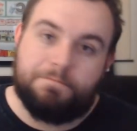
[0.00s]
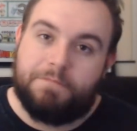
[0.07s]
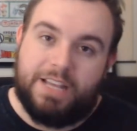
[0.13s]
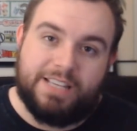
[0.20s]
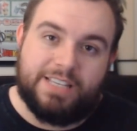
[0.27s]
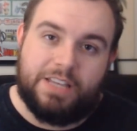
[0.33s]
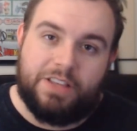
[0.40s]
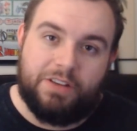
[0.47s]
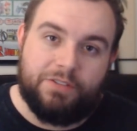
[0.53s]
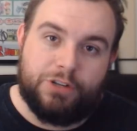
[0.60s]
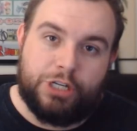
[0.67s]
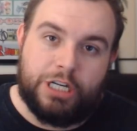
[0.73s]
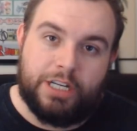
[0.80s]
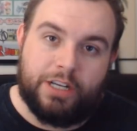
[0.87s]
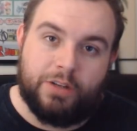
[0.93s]
it's standing with
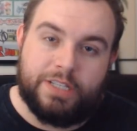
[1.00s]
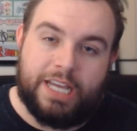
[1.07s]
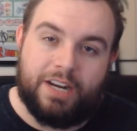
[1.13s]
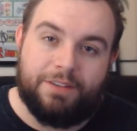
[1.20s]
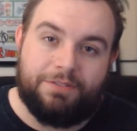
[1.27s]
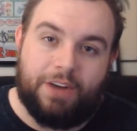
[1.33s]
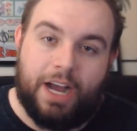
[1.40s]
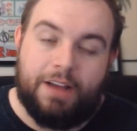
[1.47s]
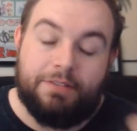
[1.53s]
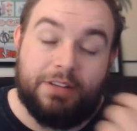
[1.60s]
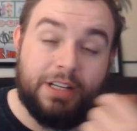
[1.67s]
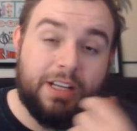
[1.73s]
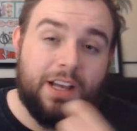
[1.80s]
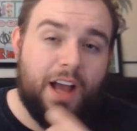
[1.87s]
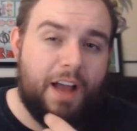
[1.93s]
Vegeta, goes down to 5.
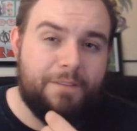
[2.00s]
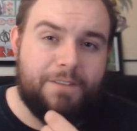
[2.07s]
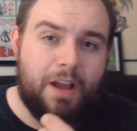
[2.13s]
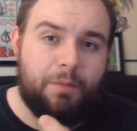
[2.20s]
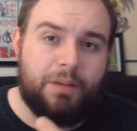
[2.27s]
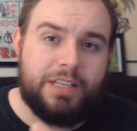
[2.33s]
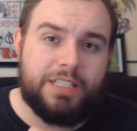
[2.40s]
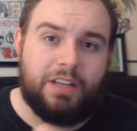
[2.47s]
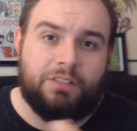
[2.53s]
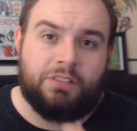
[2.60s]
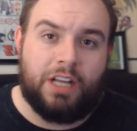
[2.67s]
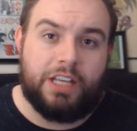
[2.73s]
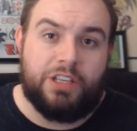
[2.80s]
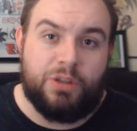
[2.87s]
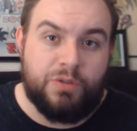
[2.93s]
I find myself
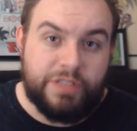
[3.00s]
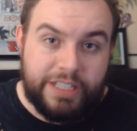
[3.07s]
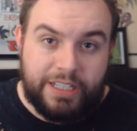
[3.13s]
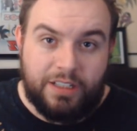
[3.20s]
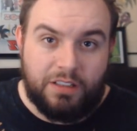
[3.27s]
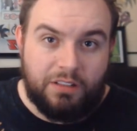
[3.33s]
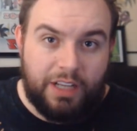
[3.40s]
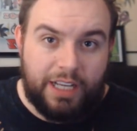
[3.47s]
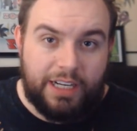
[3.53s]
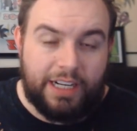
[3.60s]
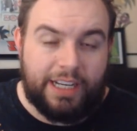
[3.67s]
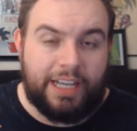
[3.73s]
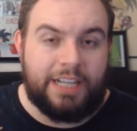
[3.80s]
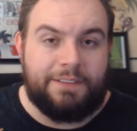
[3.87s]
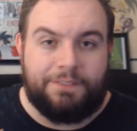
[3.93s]
not using it a lot. I
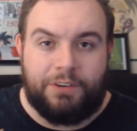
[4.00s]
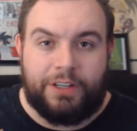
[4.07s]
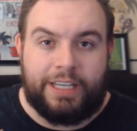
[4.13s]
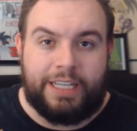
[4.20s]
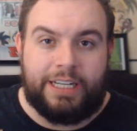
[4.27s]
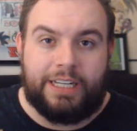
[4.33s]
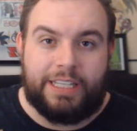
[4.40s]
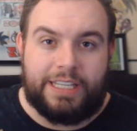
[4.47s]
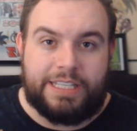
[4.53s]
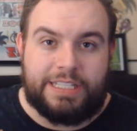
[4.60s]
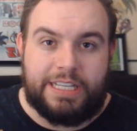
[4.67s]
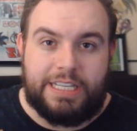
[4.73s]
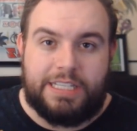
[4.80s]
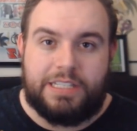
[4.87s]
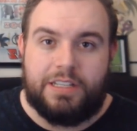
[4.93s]
kind of forget it
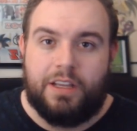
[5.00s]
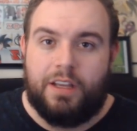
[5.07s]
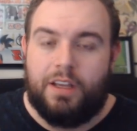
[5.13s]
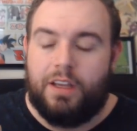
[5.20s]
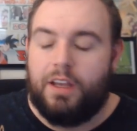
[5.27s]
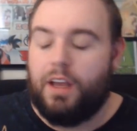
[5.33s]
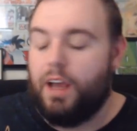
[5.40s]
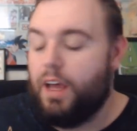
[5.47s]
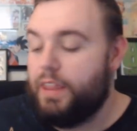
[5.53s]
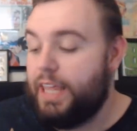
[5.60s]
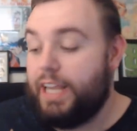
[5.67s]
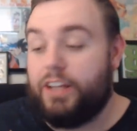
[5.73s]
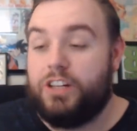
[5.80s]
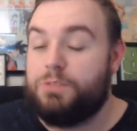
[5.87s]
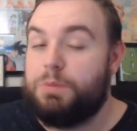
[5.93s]
exists. Uh,
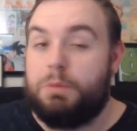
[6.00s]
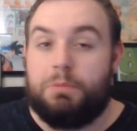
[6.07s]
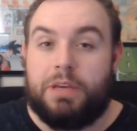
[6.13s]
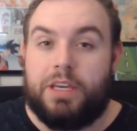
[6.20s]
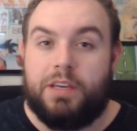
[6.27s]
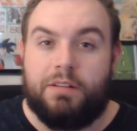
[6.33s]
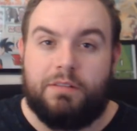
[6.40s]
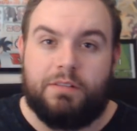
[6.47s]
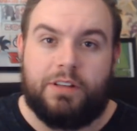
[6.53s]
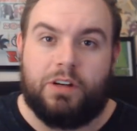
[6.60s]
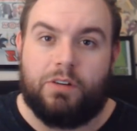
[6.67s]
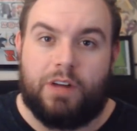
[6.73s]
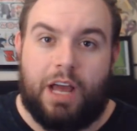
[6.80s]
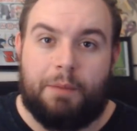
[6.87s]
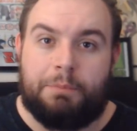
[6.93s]
that could just be me, you
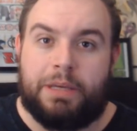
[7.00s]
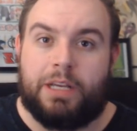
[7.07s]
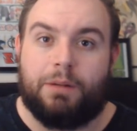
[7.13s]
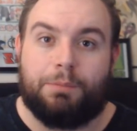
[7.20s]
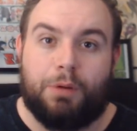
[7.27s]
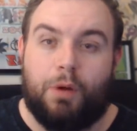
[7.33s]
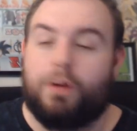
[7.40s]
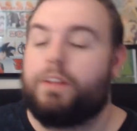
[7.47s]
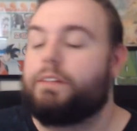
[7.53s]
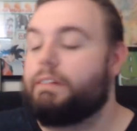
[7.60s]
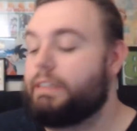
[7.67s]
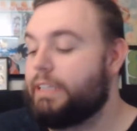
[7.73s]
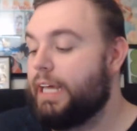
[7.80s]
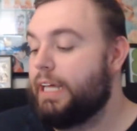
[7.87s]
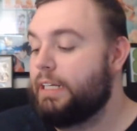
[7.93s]
know, not being a pro or anything
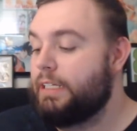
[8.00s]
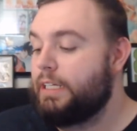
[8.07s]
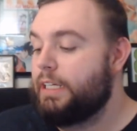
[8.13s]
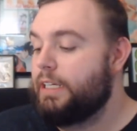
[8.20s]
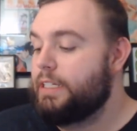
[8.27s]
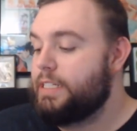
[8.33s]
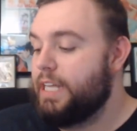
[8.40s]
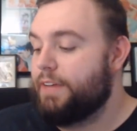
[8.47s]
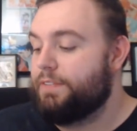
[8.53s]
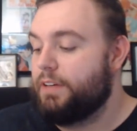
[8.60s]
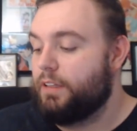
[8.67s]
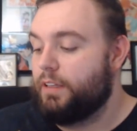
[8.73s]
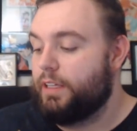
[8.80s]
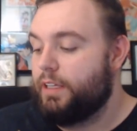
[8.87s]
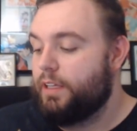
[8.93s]
like that.
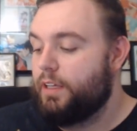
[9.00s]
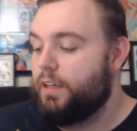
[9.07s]
Definitely.